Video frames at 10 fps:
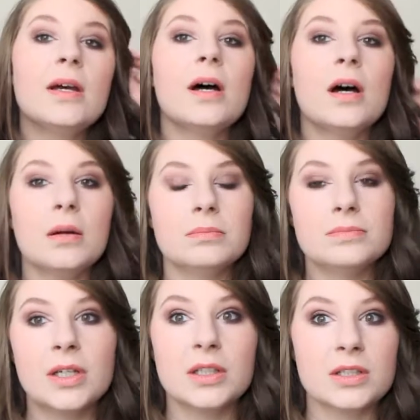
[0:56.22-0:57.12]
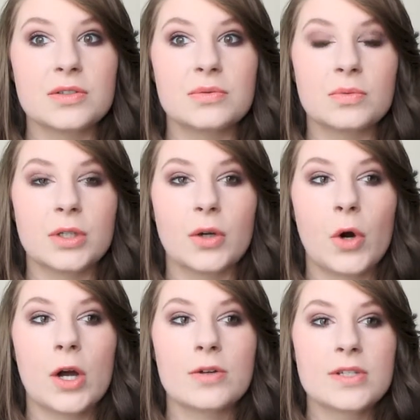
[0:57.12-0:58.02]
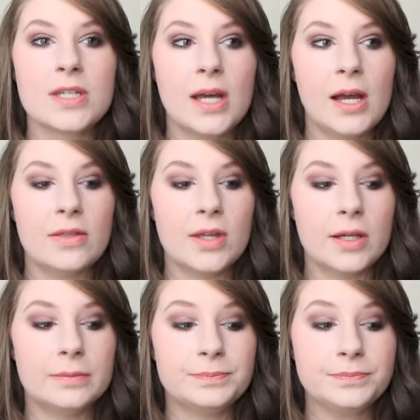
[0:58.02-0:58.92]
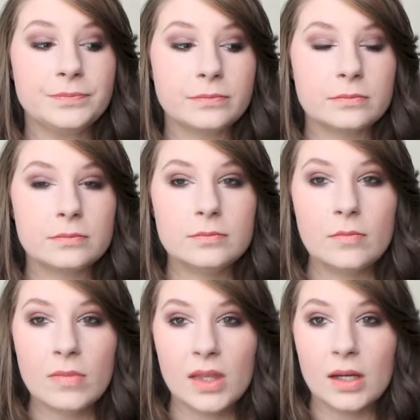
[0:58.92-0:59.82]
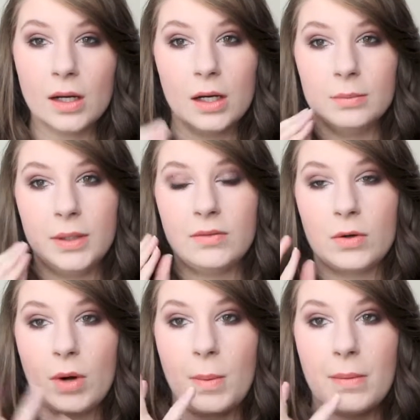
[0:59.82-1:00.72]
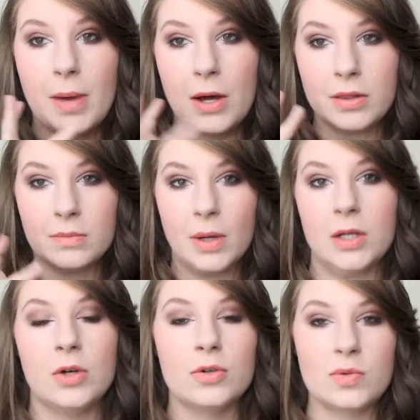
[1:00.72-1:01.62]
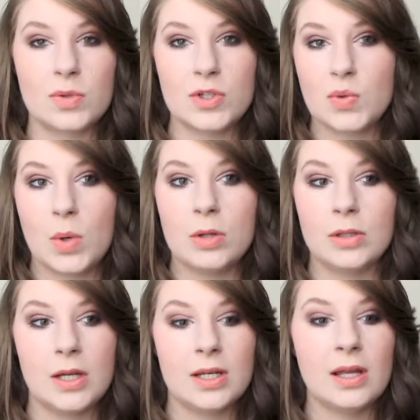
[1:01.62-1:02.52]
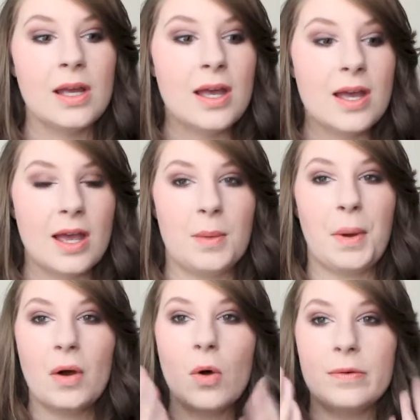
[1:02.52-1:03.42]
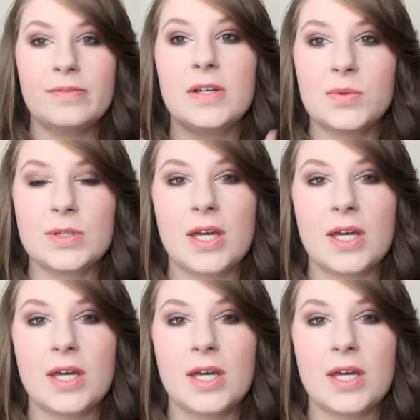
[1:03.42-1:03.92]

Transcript: It looked really gross, and then even around my mouth and my nose was swollen, and my whole face was